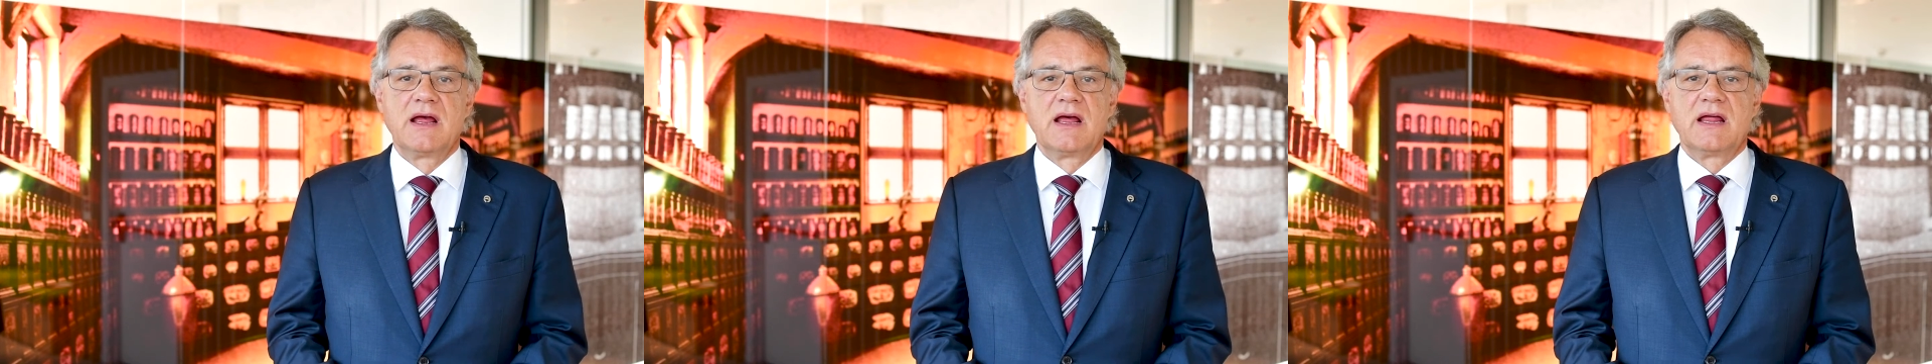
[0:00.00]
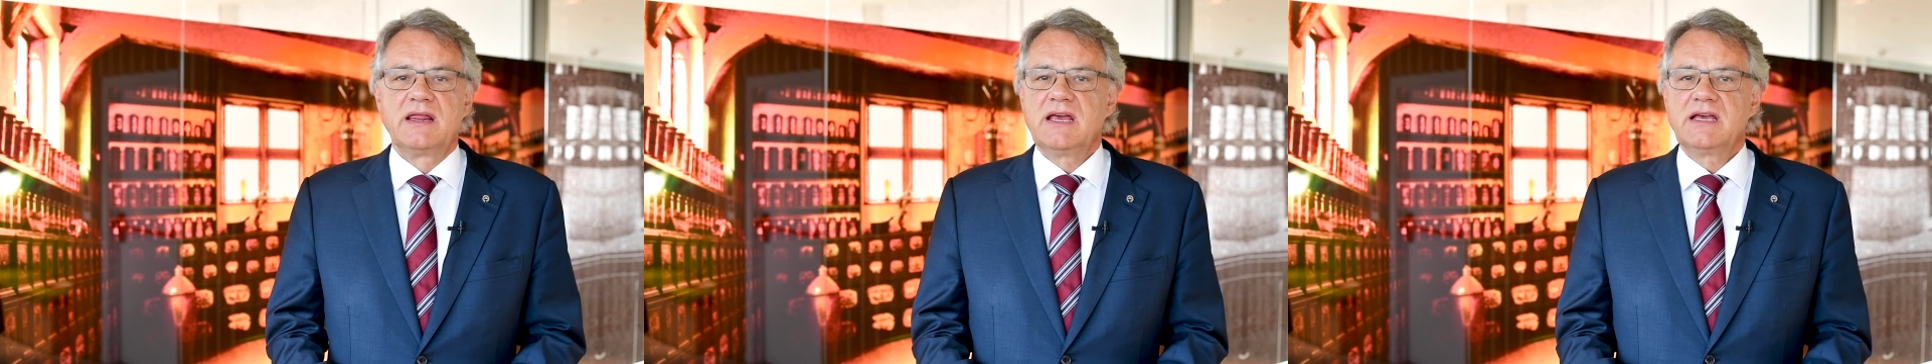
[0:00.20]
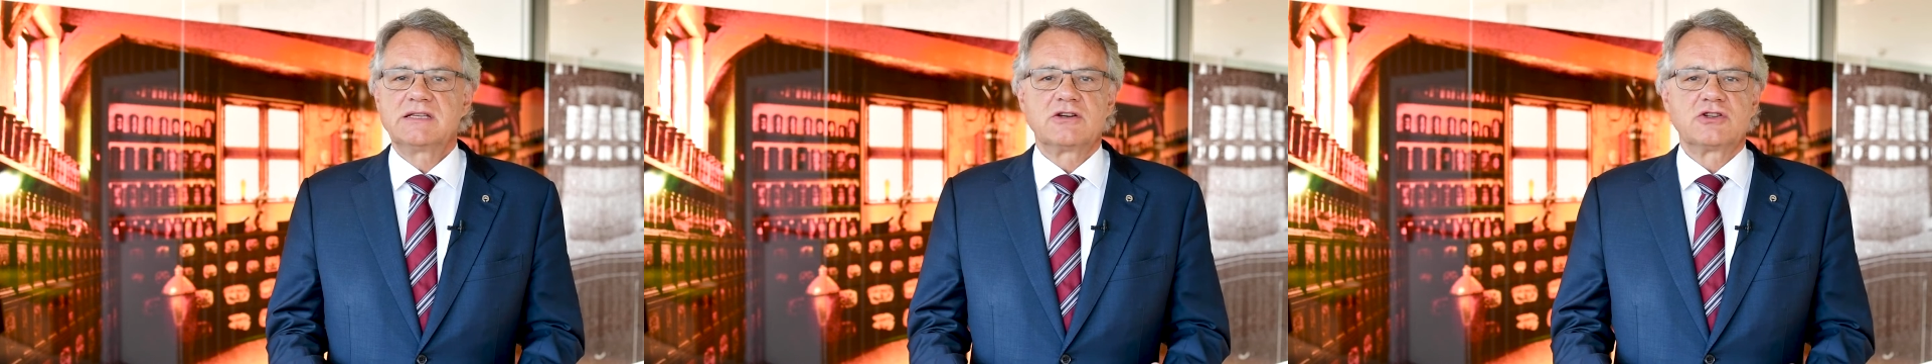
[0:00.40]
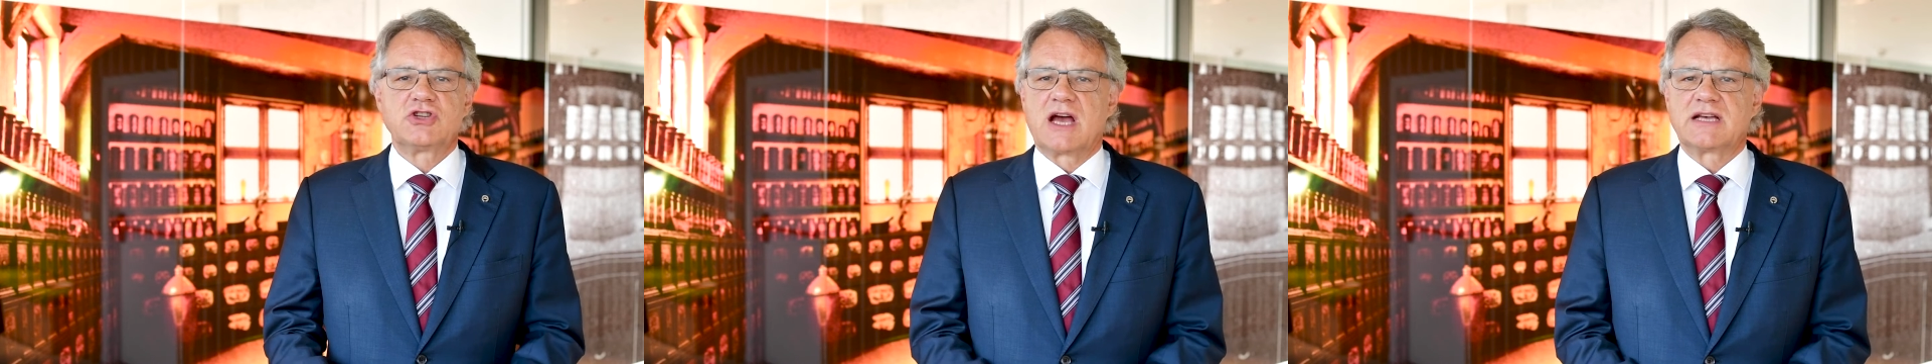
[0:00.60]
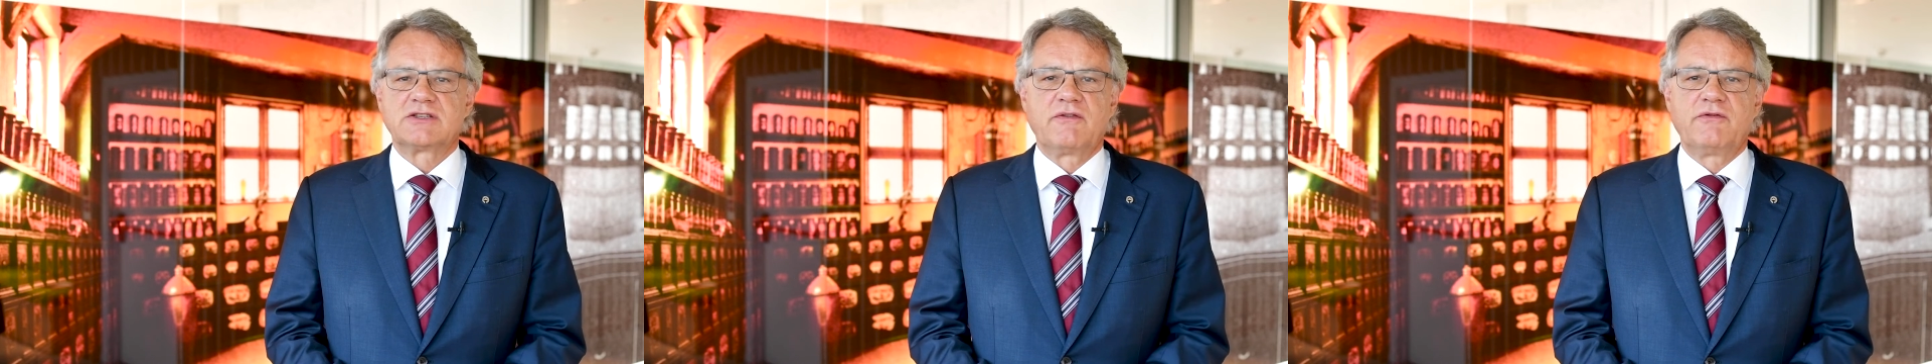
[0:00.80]
These are
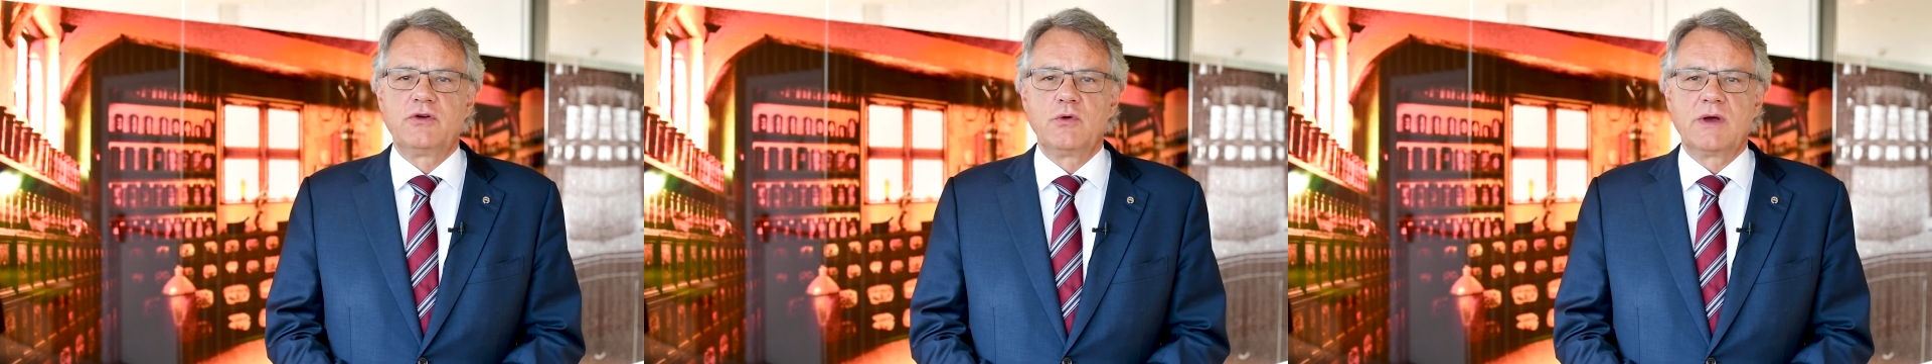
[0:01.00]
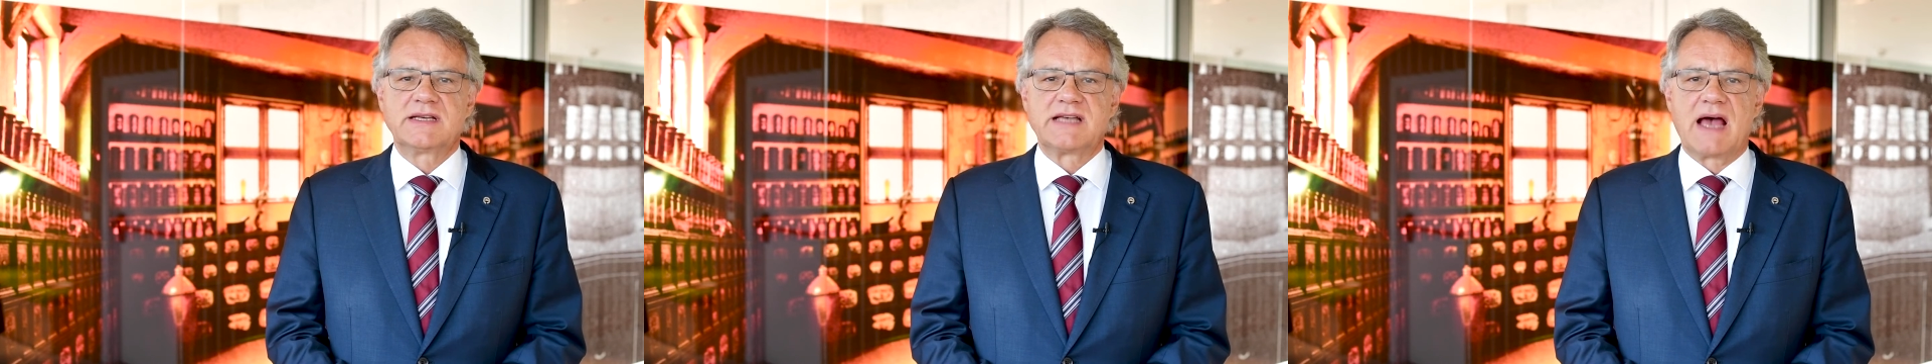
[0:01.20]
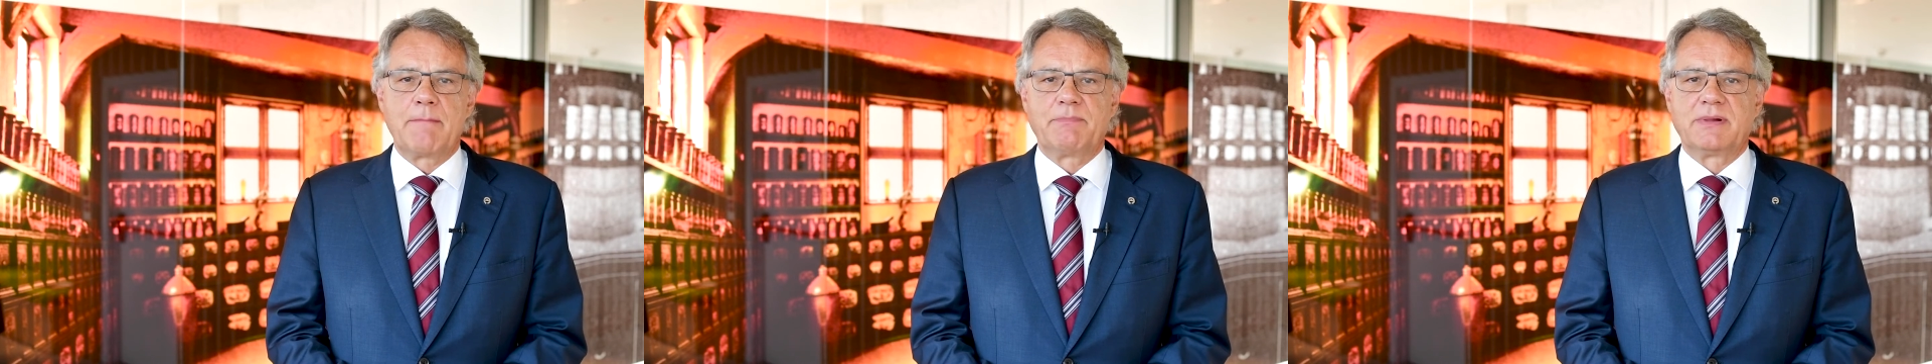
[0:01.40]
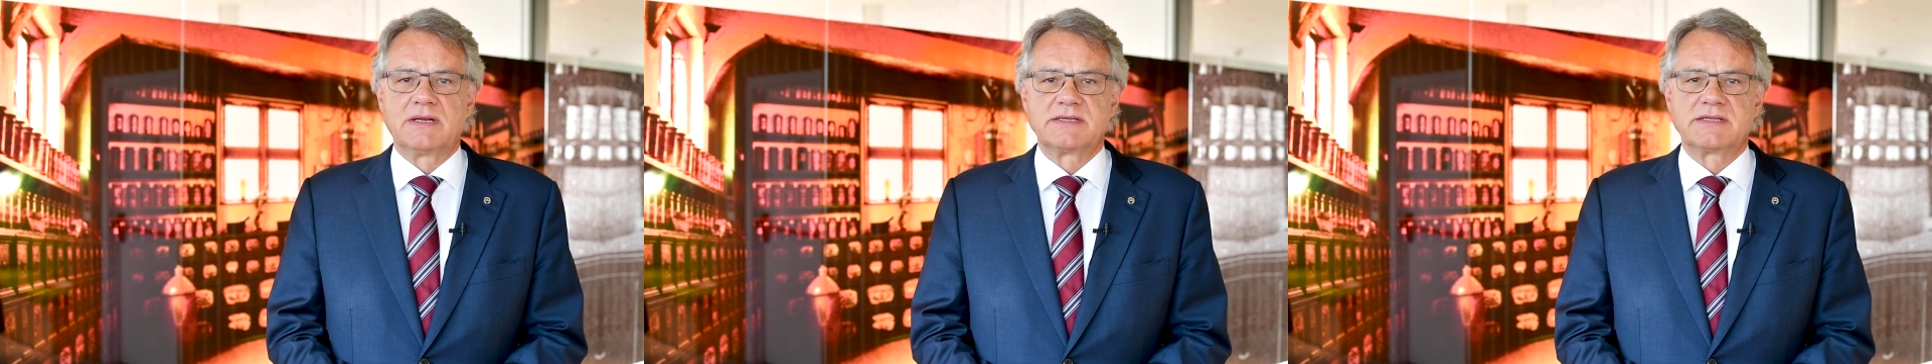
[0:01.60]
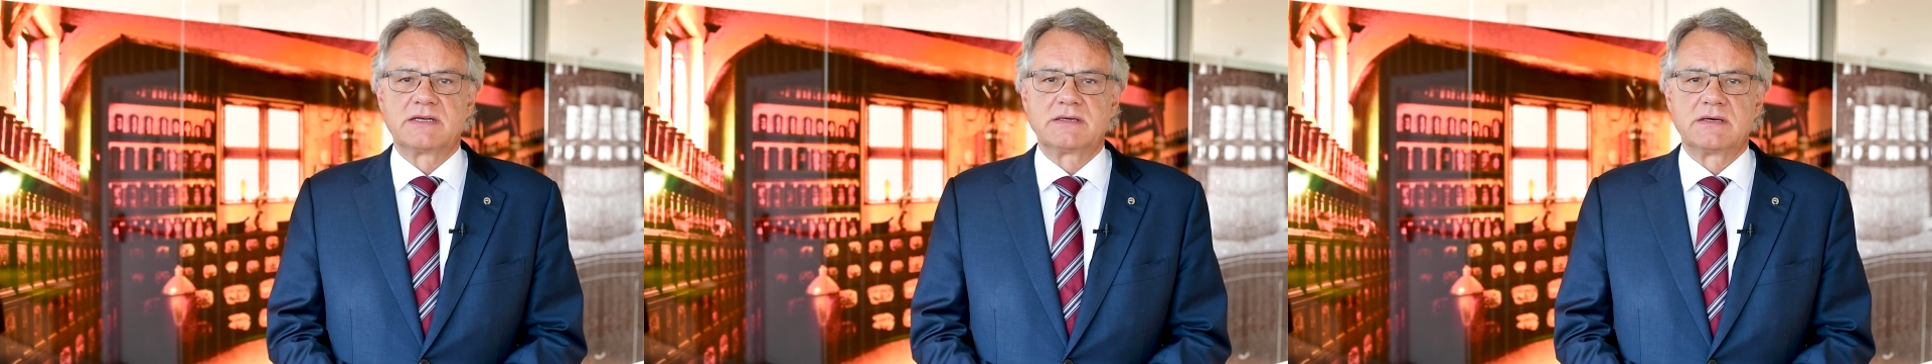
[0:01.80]
just a few
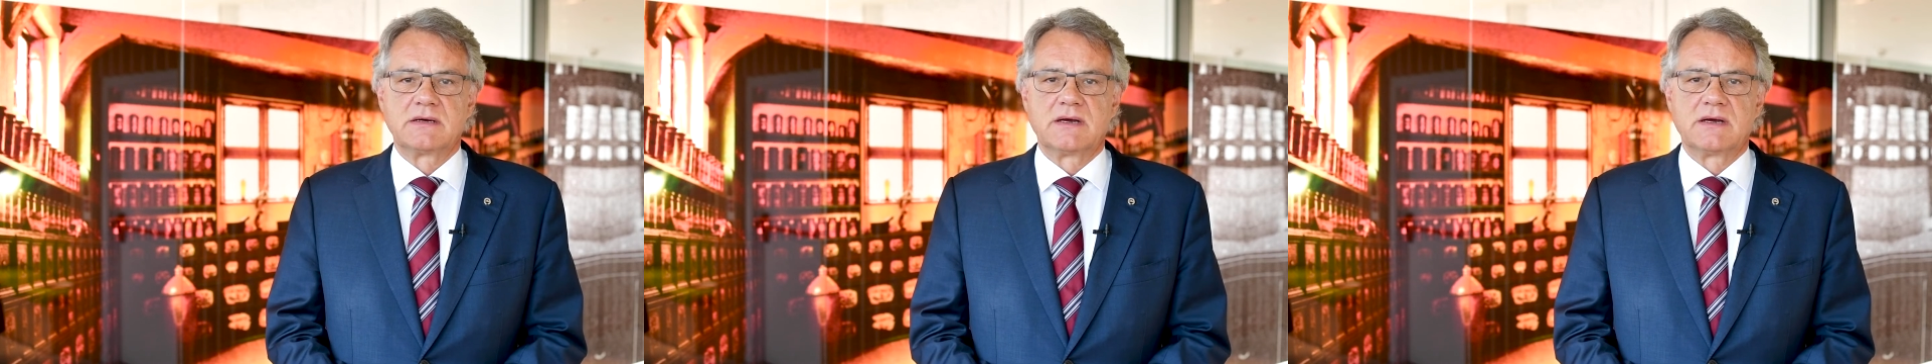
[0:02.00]
examples